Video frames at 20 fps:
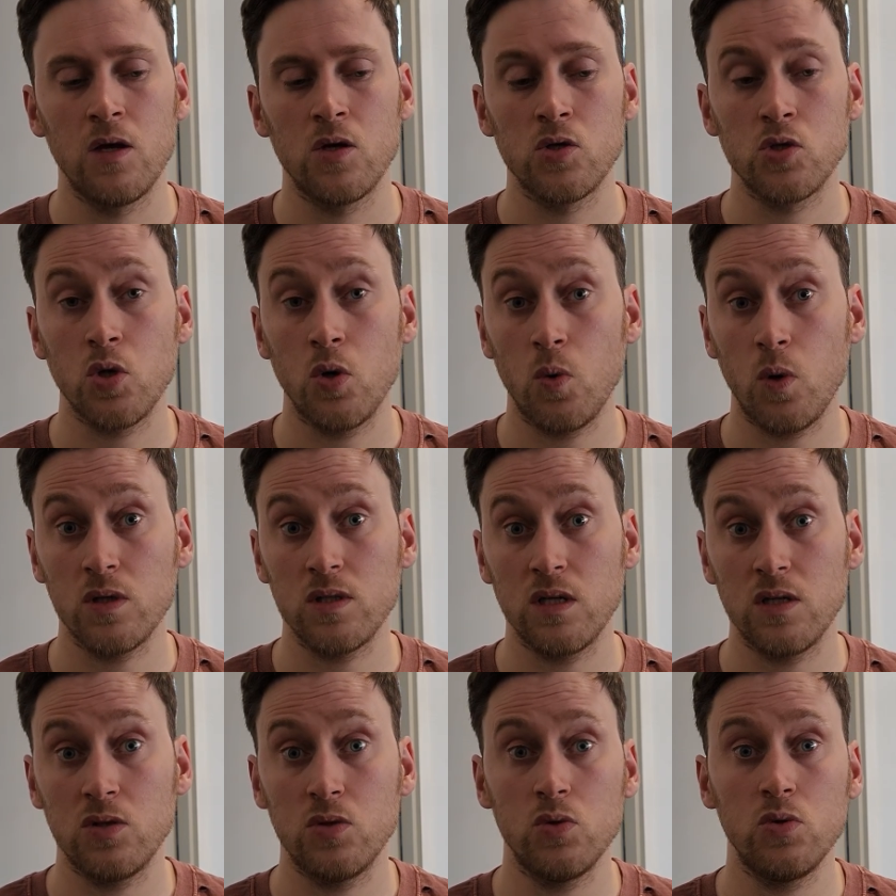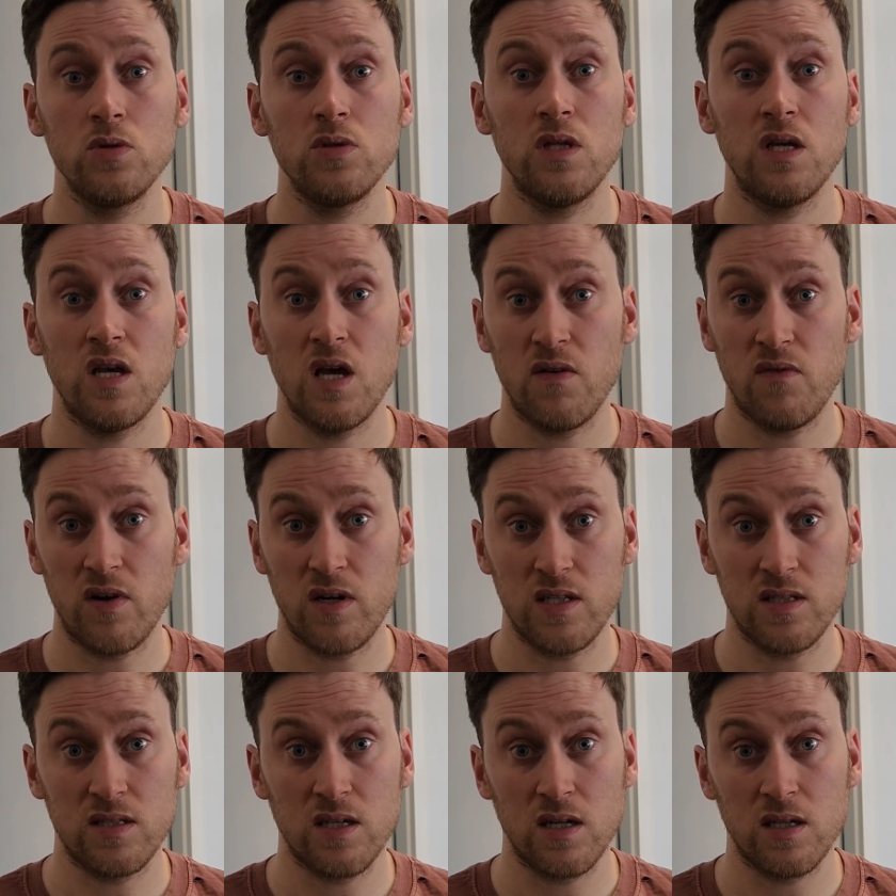So what they do, they have
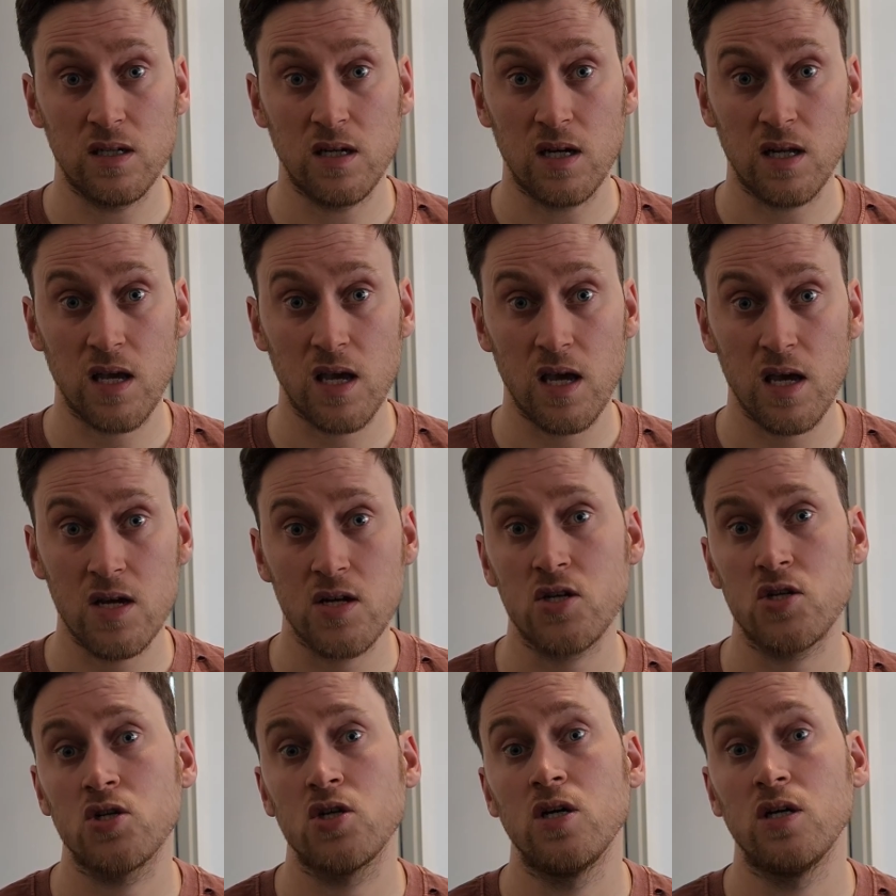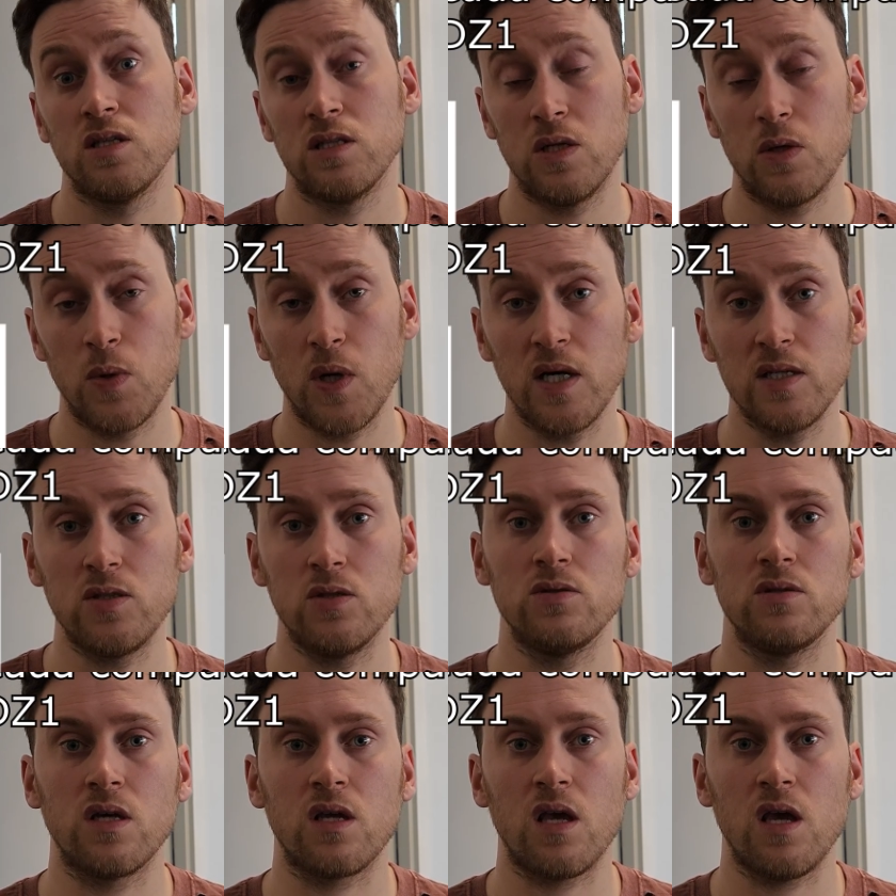an internal cache, they write
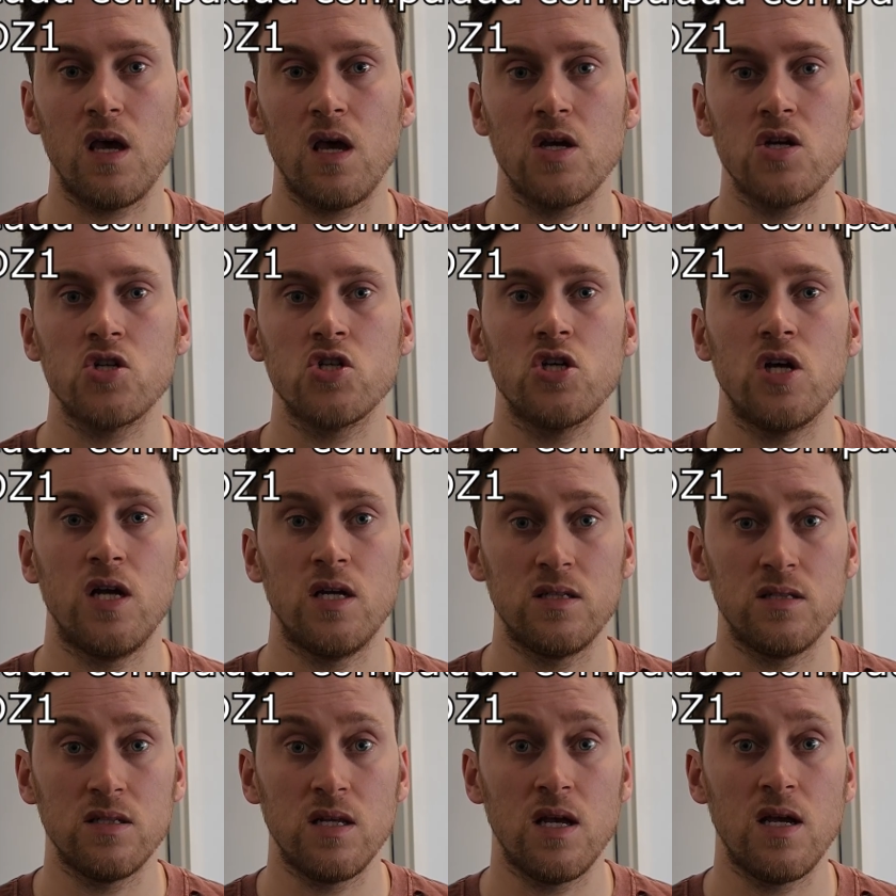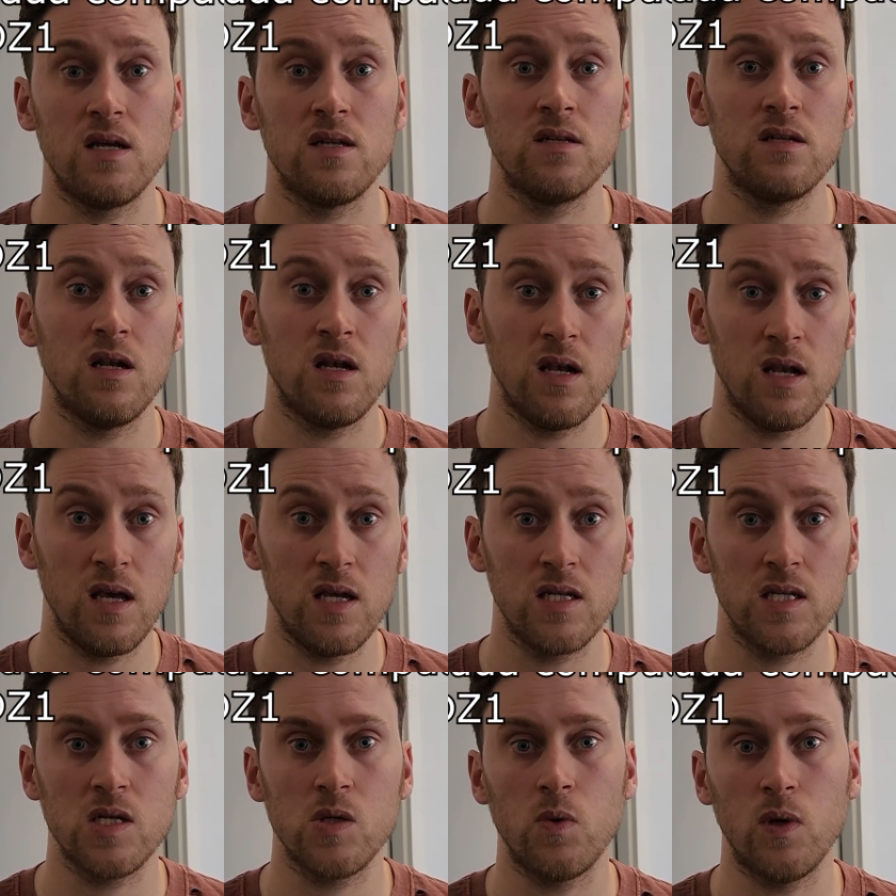on the cache, and then
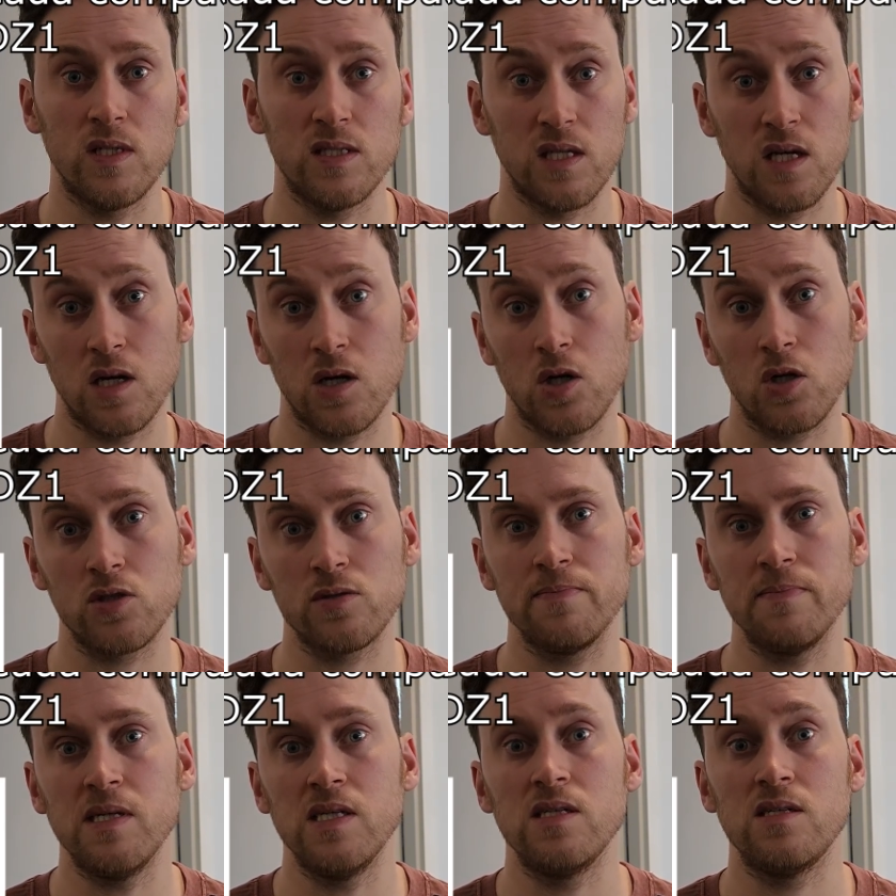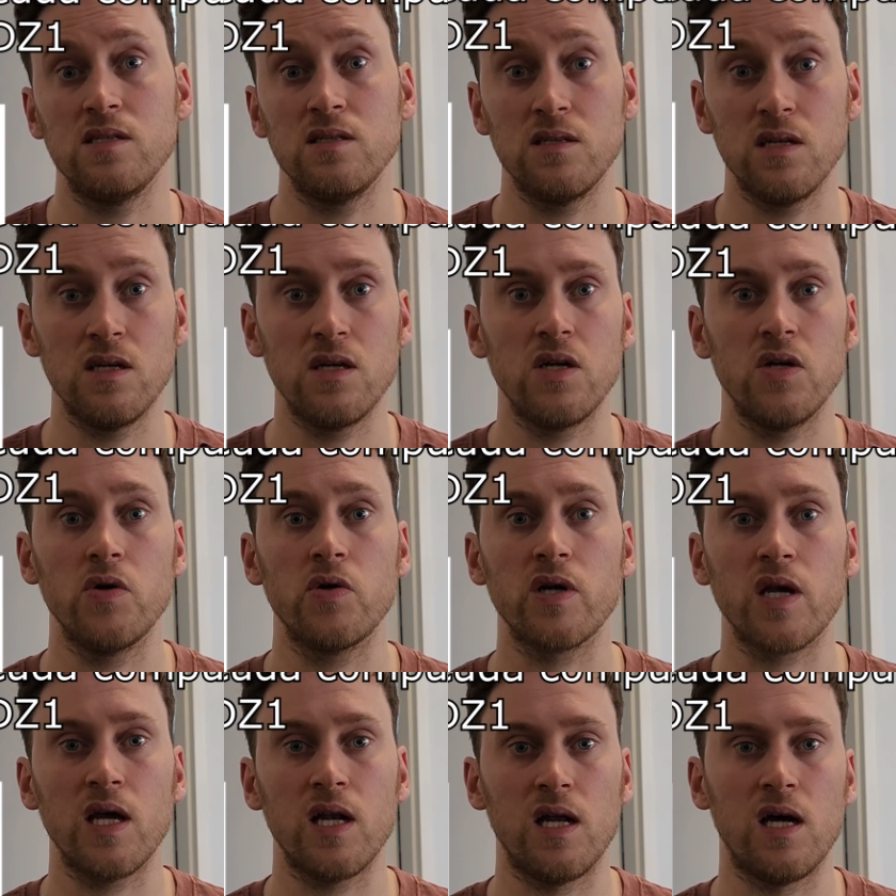later when they are not busy, they
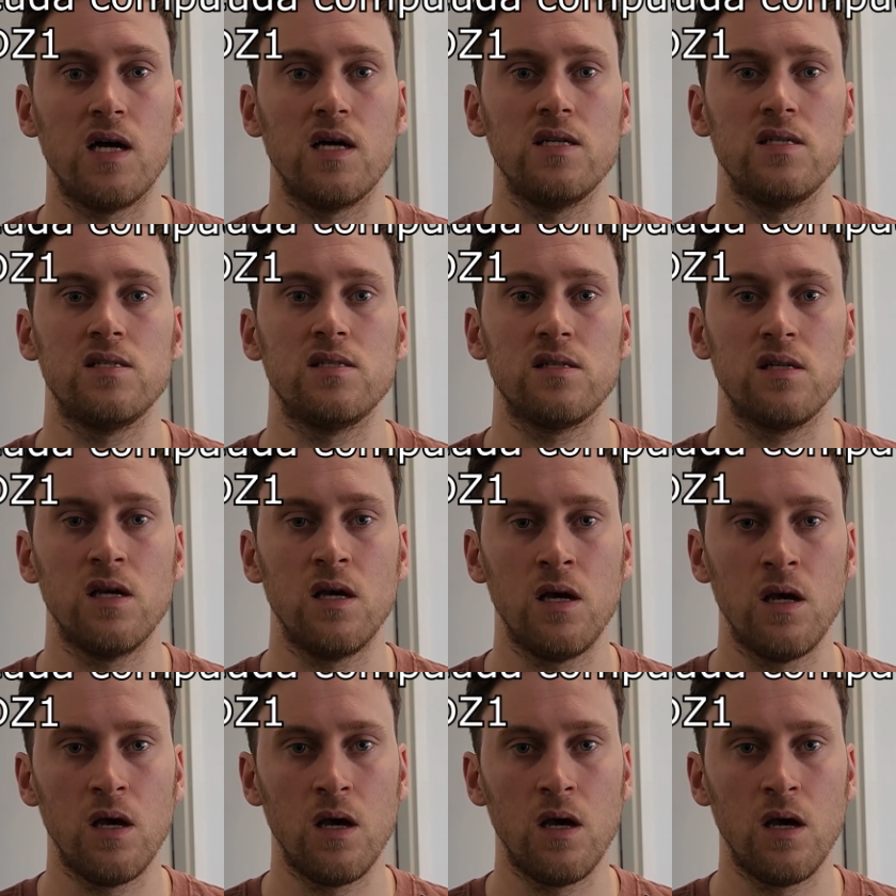reorganize